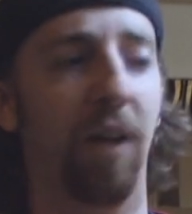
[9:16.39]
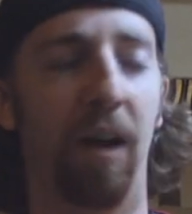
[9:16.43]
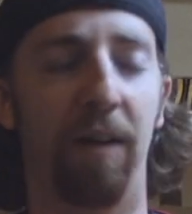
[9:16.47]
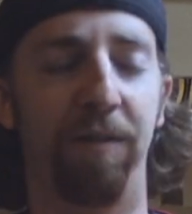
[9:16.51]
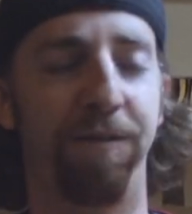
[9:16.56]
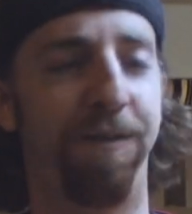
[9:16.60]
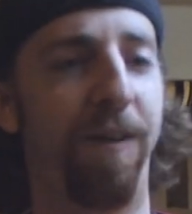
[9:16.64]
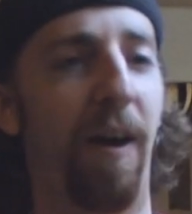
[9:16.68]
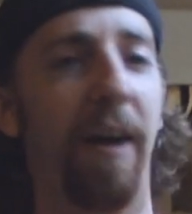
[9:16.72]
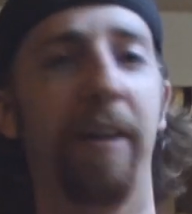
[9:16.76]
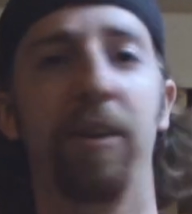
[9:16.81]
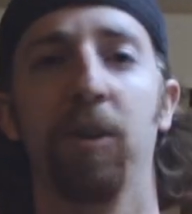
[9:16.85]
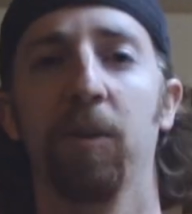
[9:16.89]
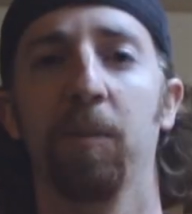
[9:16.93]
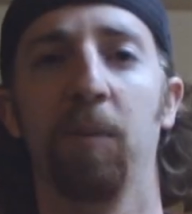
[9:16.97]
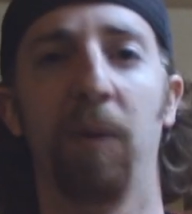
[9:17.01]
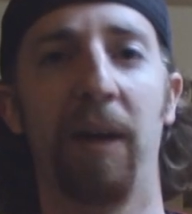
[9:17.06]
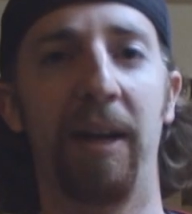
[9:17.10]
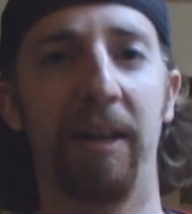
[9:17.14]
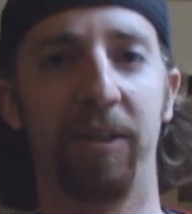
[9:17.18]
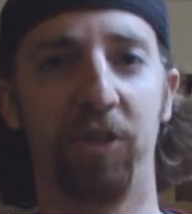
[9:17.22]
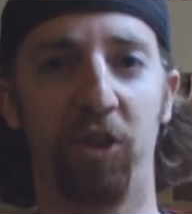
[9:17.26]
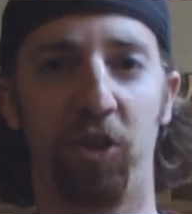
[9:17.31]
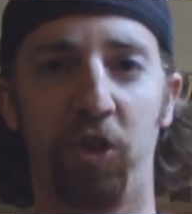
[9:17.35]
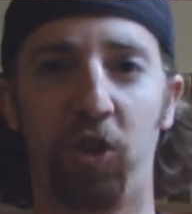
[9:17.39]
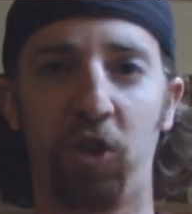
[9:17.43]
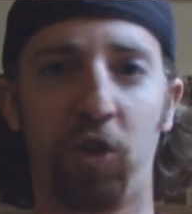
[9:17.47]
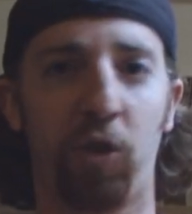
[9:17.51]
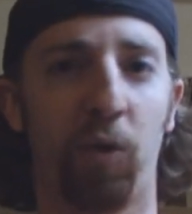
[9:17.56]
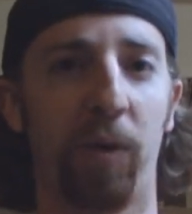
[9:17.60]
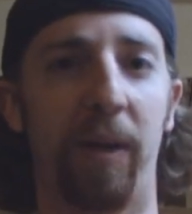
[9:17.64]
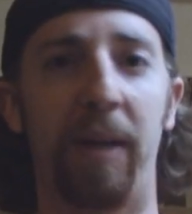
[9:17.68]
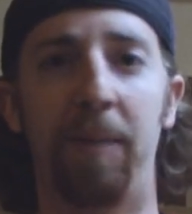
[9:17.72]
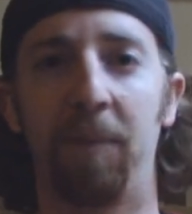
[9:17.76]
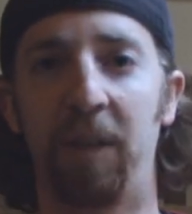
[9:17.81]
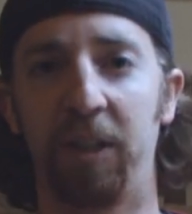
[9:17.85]
a firebrand, just
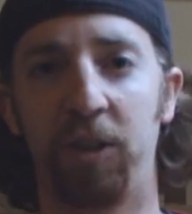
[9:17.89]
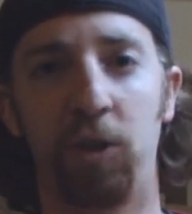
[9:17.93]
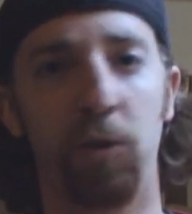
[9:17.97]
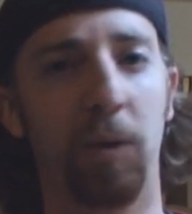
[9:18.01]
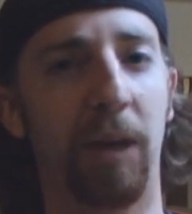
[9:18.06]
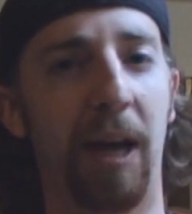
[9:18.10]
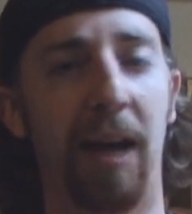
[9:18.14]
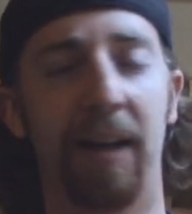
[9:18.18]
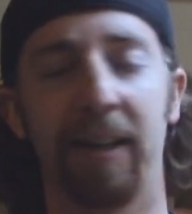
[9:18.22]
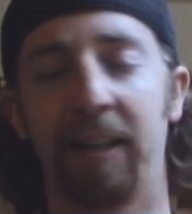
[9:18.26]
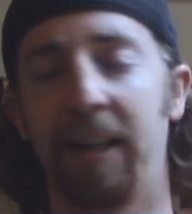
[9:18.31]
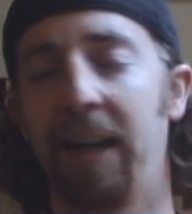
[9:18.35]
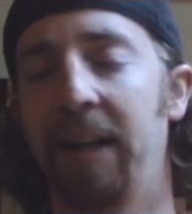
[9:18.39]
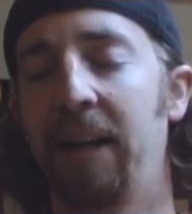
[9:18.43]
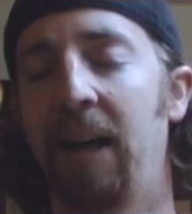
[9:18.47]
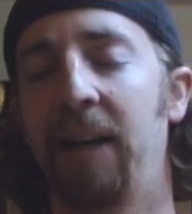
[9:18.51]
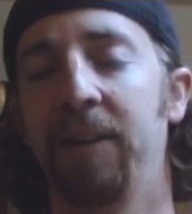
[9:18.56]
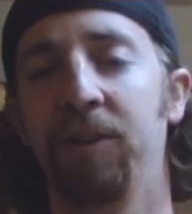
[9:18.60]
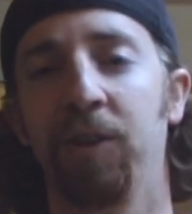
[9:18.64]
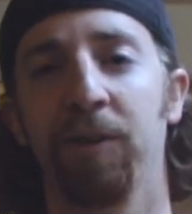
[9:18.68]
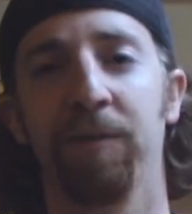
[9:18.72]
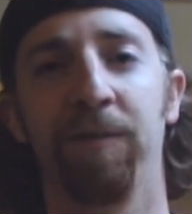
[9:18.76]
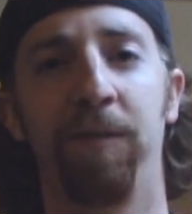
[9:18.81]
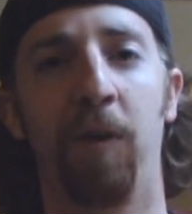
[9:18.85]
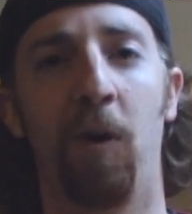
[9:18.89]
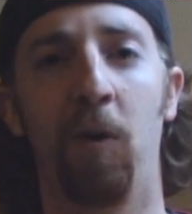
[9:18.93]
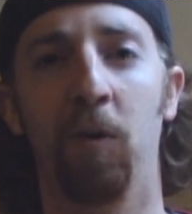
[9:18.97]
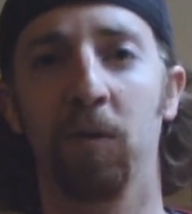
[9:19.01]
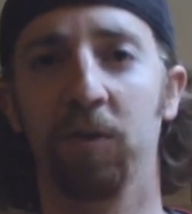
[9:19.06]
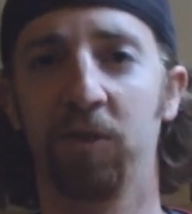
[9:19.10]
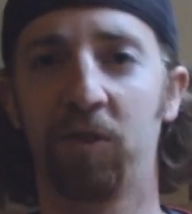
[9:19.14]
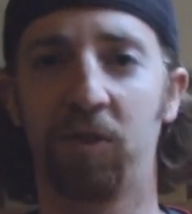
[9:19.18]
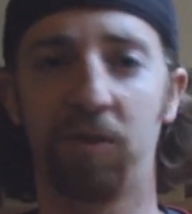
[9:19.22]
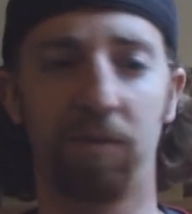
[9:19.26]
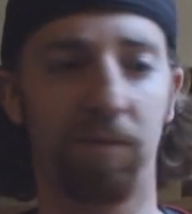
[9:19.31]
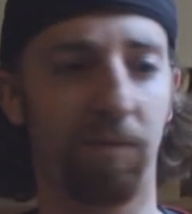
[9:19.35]
screaming, you got to get on your
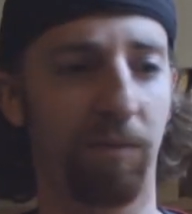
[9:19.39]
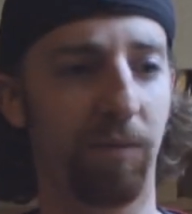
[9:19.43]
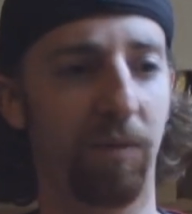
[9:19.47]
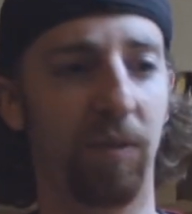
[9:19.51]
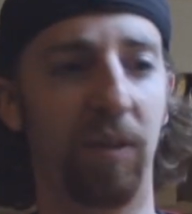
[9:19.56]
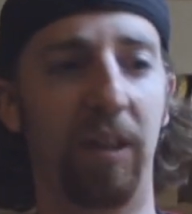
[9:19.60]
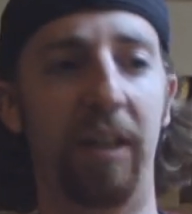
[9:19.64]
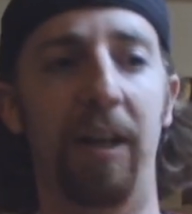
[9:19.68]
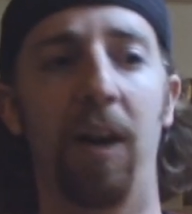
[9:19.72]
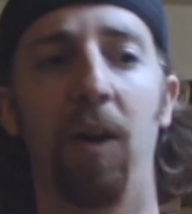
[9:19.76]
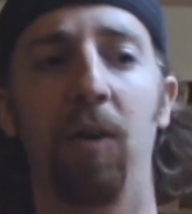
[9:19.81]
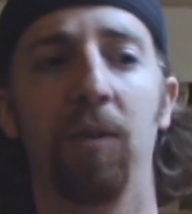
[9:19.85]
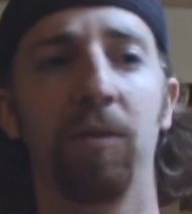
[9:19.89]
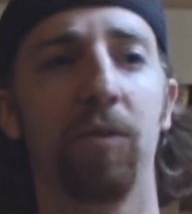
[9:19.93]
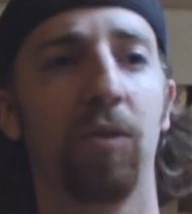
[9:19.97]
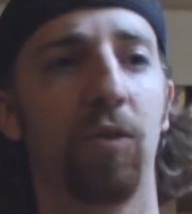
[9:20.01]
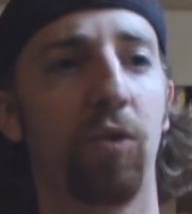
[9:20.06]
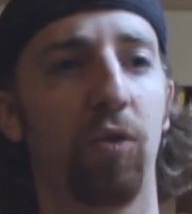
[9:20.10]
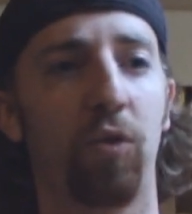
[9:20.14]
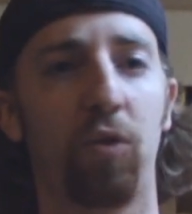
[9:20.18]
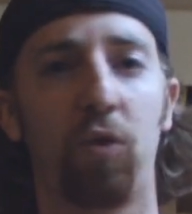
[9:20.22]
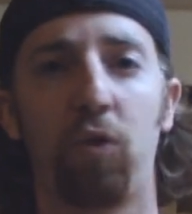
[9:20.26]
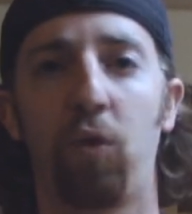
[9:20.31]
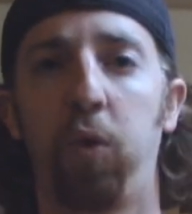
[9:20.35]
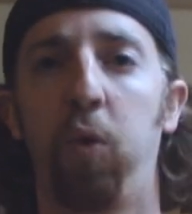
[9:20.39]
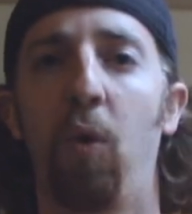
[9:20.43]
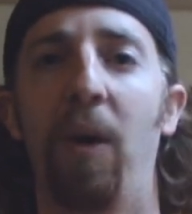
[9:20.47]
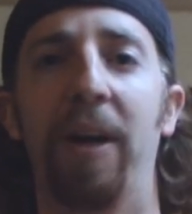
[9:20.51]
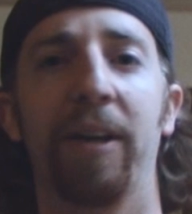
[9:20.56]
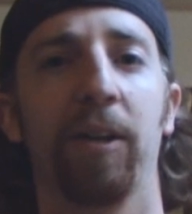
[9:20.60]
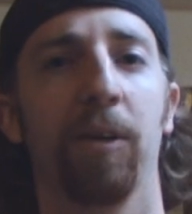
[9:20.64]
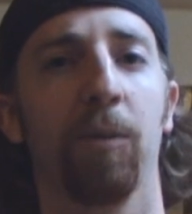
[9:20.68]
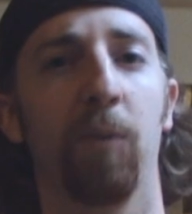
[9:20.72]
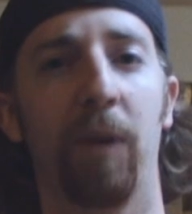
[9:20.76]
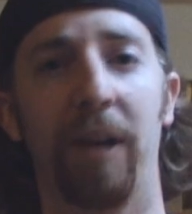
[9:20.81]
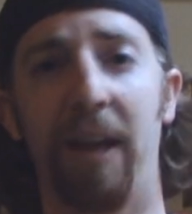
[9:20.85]
phones, you know,
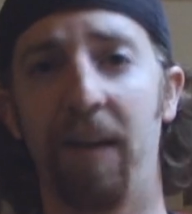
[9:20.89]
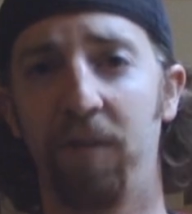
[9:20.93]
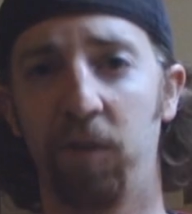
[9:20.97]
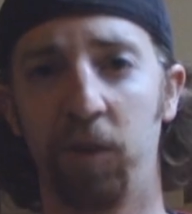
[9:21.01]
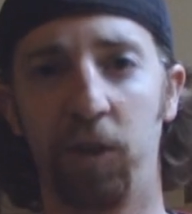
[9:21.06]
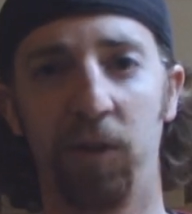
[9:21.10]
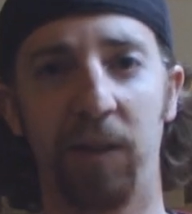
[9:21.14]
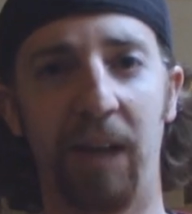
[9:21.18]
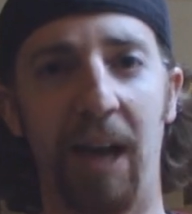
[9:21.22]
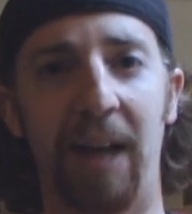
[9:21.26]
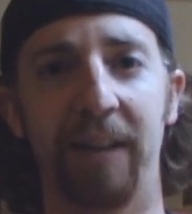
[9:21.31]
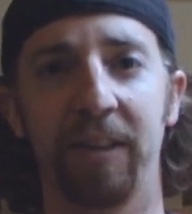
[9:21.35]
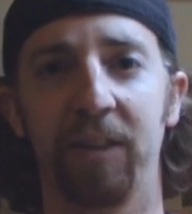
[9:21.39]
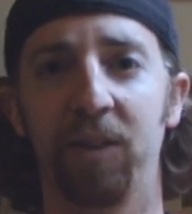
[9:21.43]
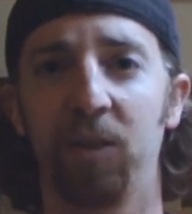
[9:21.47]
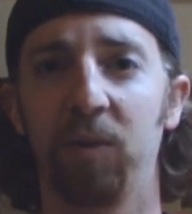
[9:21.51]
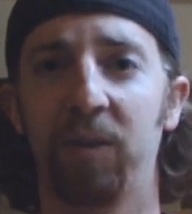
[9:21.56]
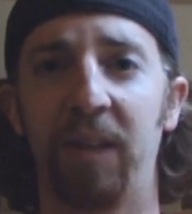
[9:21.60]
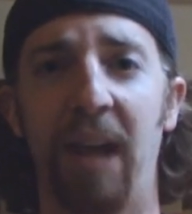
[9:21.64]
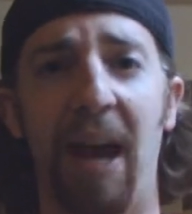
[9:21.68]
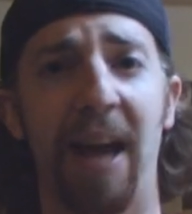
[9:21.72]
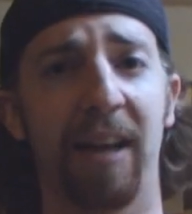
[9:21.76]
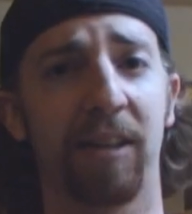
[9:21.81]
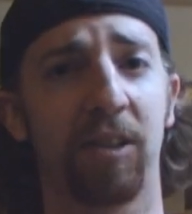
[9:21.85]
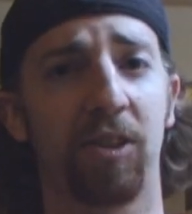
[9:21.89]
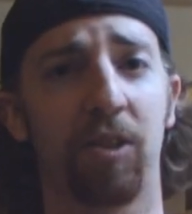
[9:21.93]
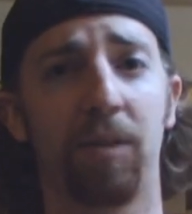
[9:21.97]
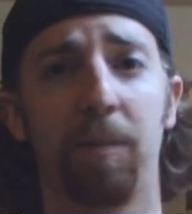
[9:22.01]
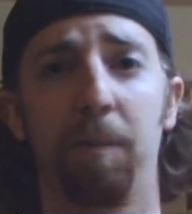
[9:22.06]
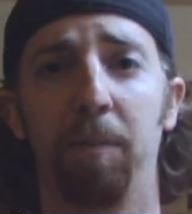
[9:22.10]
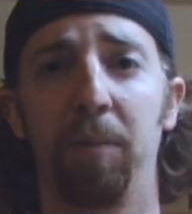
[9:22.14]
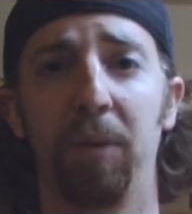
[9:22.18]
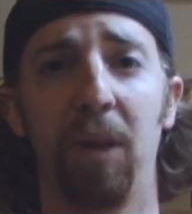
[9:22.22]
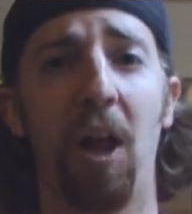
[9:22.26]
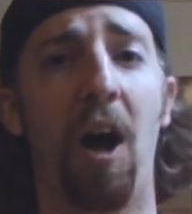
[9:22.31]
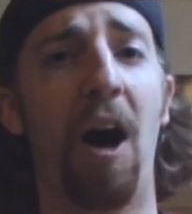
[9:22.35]
Twitter, whatever you got to do, text,
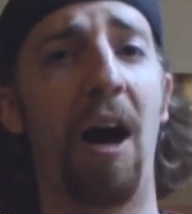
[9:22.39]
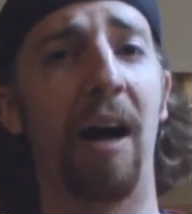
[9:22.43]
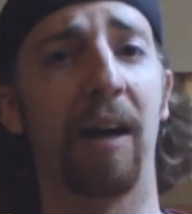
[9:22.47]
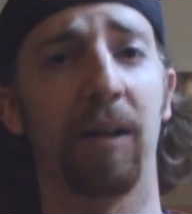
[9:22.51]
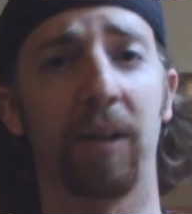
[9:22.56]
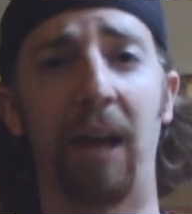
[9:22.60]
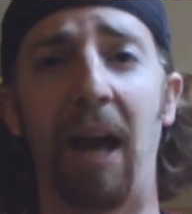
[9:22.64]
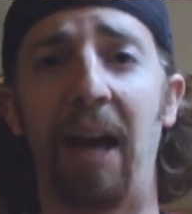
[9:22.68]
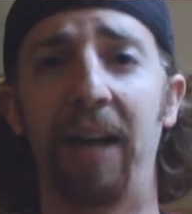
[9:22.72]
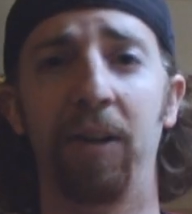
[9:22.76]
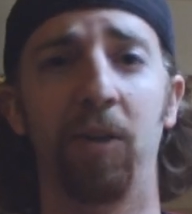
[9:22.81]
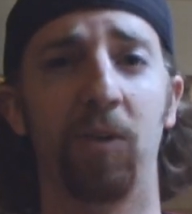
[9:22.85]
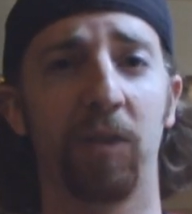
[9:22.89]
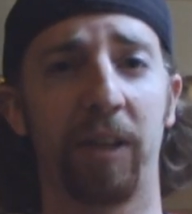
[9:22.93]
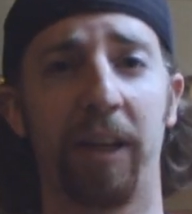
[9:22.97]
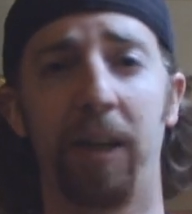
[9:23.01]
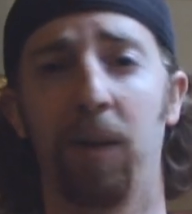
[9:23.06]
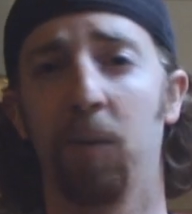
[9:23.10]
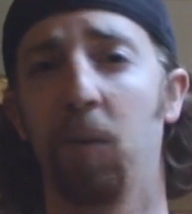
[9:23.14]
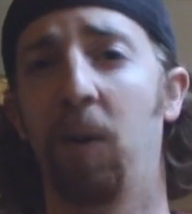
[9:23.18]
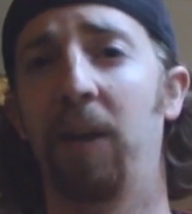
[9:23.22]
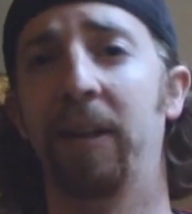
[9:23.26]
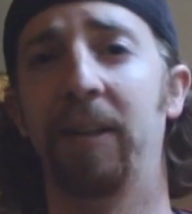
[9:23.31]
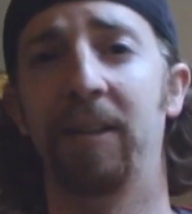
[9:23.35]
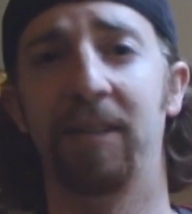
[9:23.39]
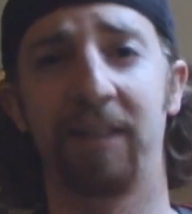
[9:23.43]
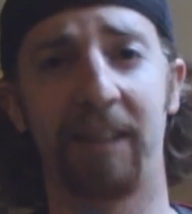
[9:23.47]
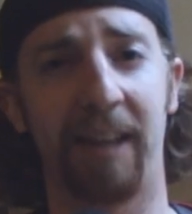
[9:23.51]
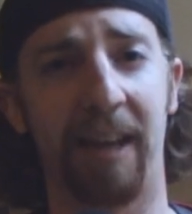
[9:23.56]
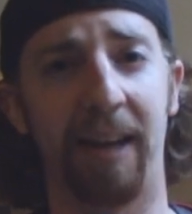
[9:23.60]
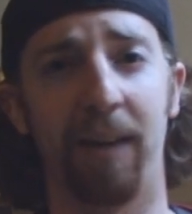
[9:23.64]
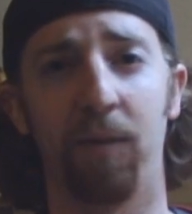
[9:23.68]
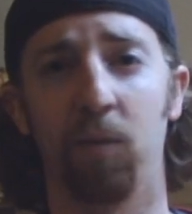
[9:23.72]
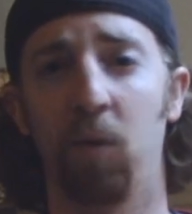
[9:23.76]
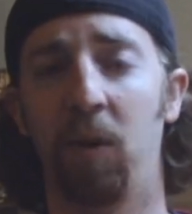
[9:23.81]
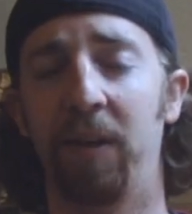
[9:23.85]
blog, I don't care what it is,
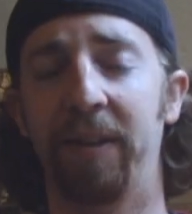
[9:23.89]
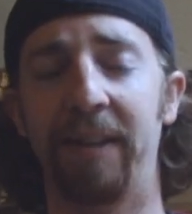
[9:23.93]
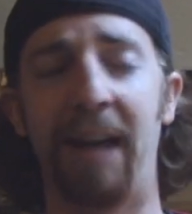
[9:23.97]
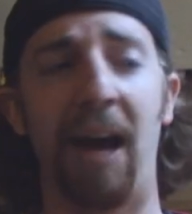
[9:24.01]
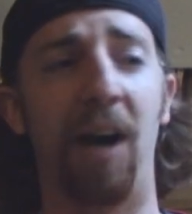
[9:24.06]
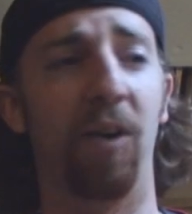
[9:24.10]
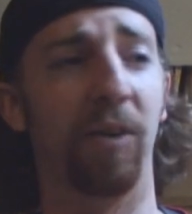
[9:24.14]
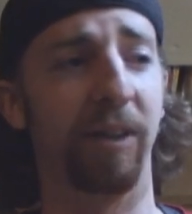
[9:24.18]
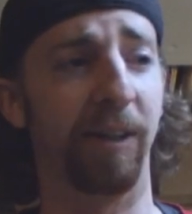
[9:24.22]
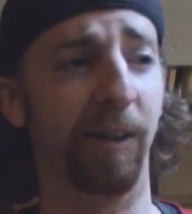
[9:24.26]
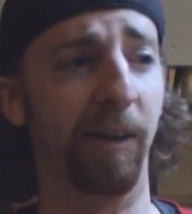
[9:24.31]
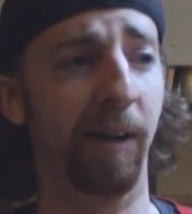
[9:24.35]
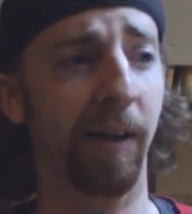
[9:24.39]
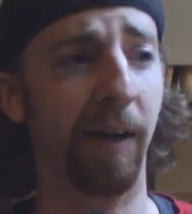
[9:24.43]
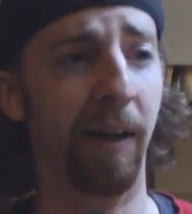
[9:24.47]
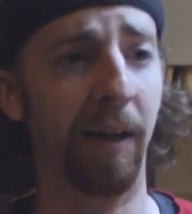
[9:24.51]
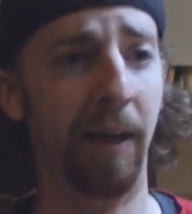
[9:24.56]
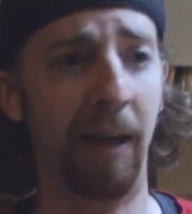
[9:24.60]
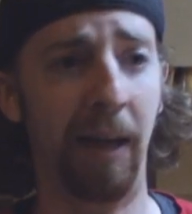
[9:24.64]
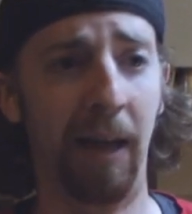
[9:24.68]
get everyone down here.